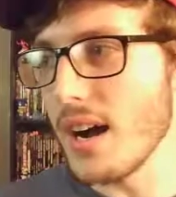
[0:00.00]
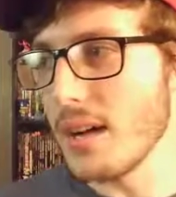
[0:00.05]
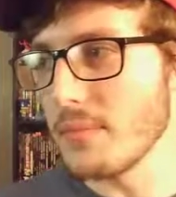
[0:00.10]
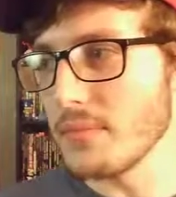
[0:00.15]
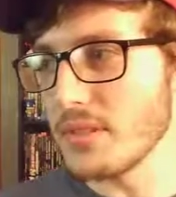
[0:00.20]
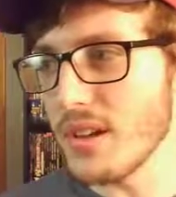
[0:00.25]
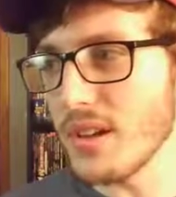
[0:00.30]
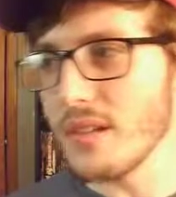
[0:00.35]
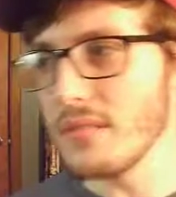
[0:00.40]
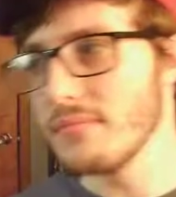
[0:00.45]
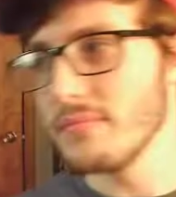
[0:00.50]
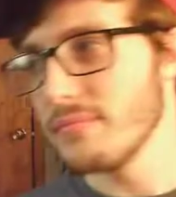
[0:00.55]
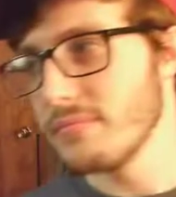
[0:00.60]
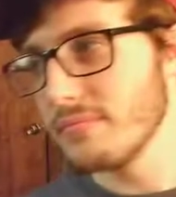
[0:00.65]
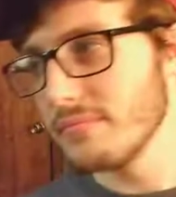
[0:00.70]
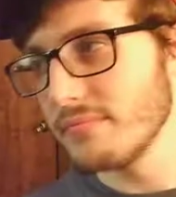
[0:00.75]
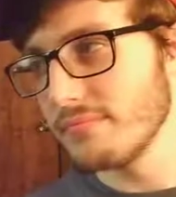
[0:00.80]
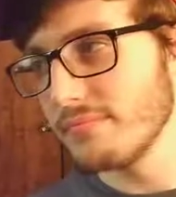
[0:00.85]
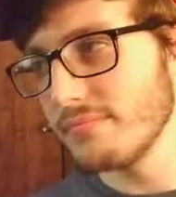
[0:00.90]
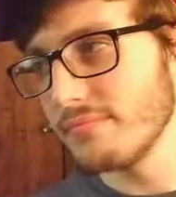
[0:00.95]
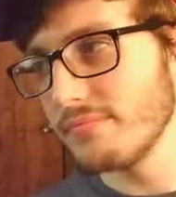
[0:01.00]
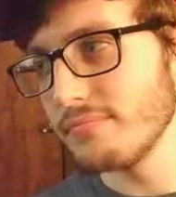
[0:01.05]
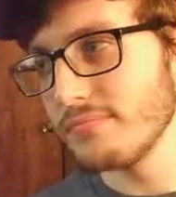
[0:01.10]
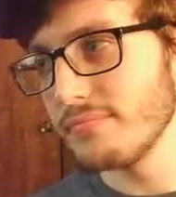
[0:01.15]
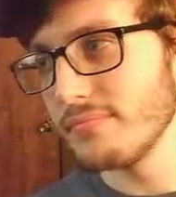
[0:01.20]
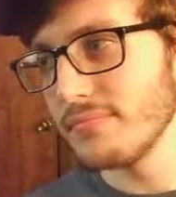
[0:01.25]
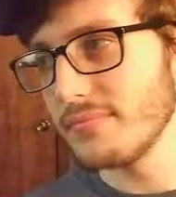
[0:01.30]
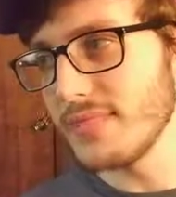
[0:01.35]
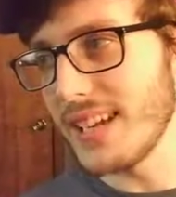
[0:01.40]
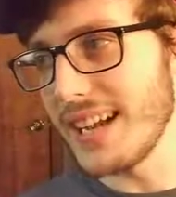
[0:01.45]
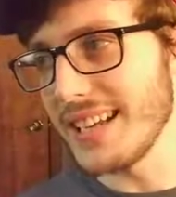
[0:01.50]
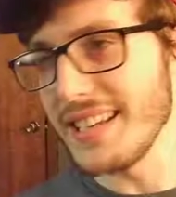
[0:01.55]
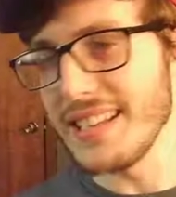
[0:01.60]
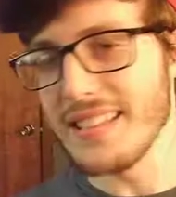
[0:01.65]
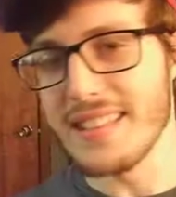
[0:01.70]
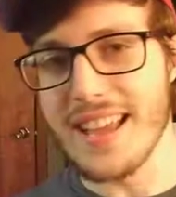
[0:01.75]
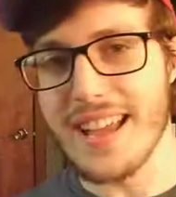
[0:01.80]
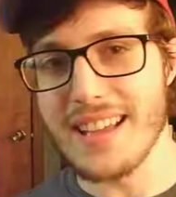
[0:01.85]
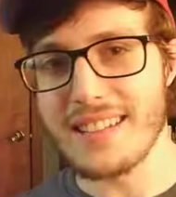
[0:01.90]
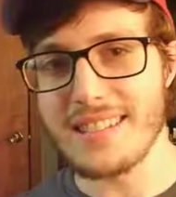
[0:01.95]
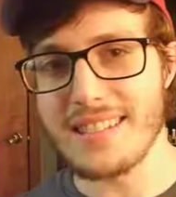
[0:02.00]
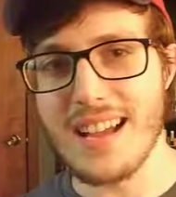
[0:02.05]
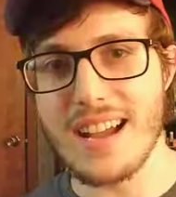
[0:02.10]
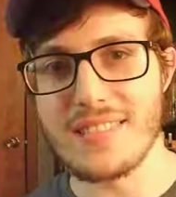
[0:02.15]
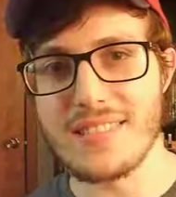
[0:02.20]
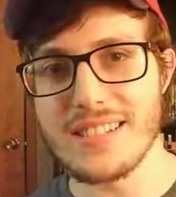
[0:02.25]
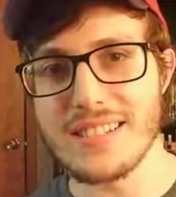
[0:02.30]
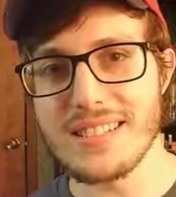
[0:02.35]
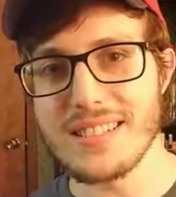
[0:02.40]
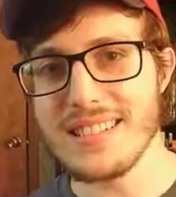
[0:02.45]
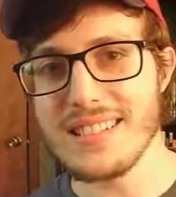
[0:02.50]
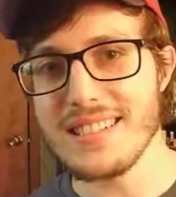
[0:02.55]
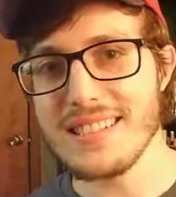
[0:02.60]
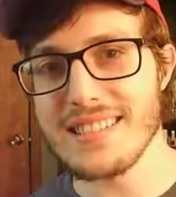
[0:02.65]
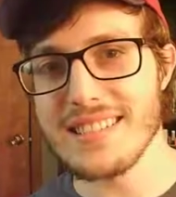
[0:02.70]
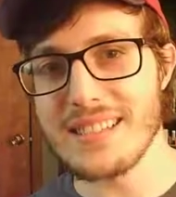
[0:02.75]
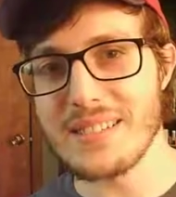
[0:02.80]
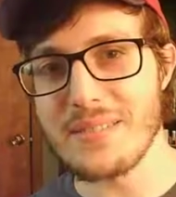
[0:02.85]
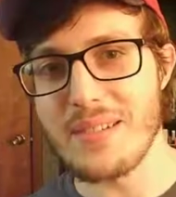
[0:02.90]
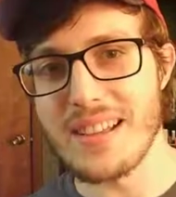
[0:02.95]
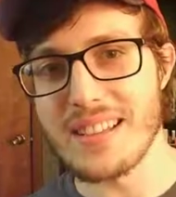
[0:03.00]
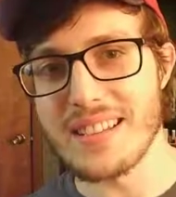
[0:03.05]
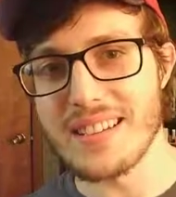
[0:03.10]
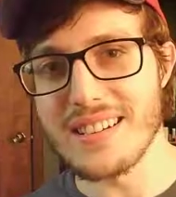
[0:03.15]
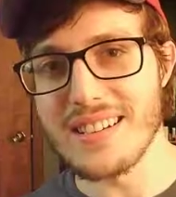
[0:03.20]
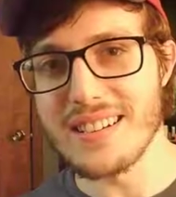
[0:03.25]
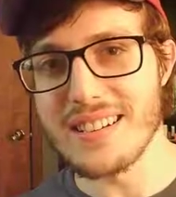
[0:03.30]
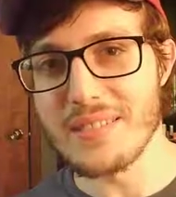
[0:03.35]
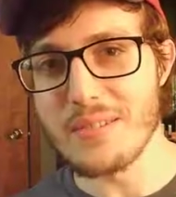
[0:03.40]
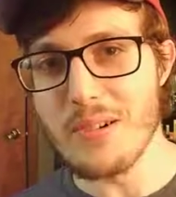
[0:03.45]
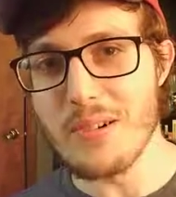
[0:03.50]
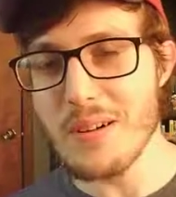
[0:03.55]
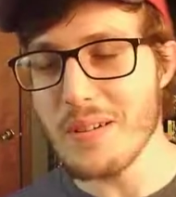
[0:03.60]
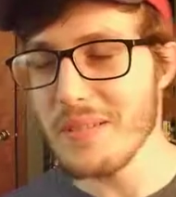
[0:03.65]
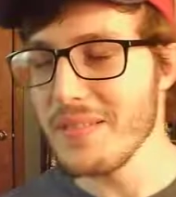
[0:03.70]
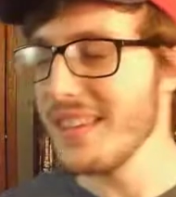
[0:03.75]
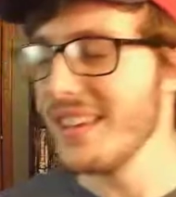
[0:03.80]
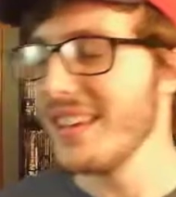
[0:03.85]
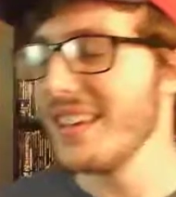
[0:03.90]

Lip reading: So I did that, obviously. That's why they're on the wall.